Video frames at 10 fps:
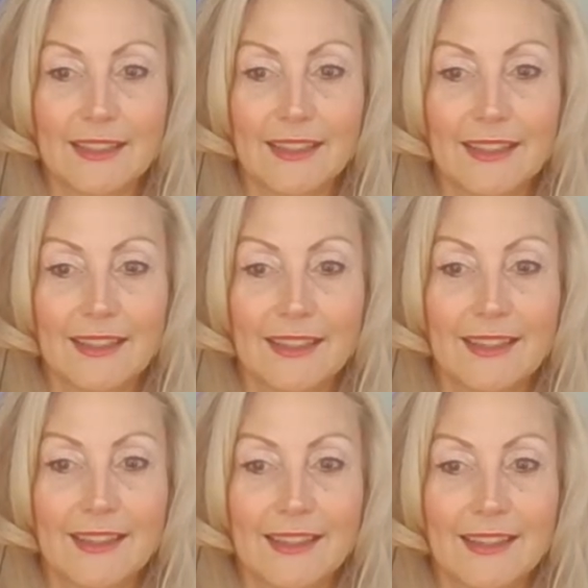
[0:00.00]

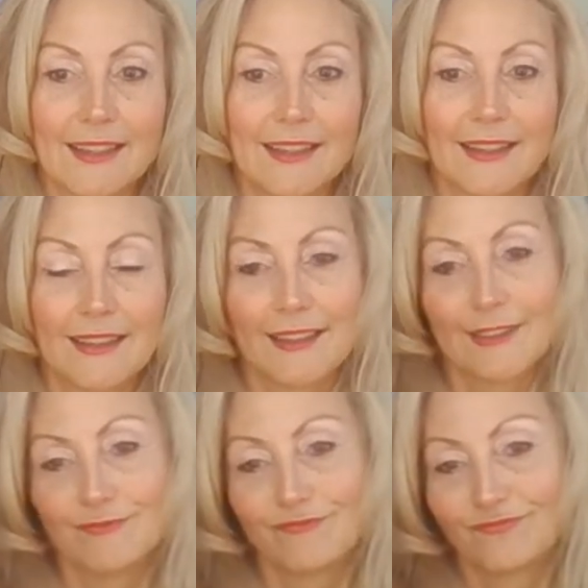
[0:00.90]

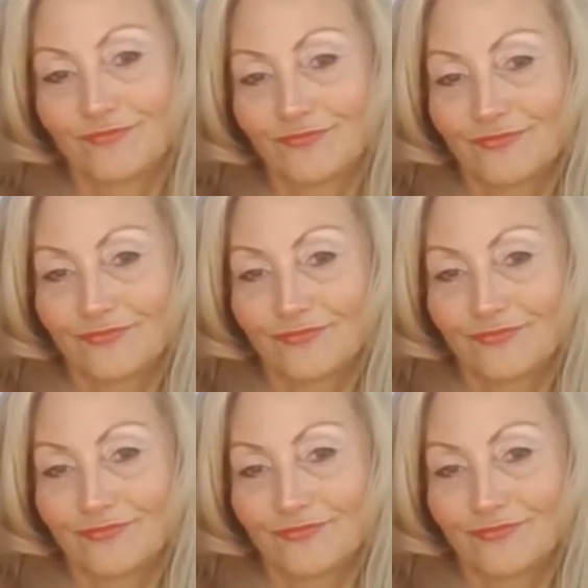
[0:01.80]
[no speech]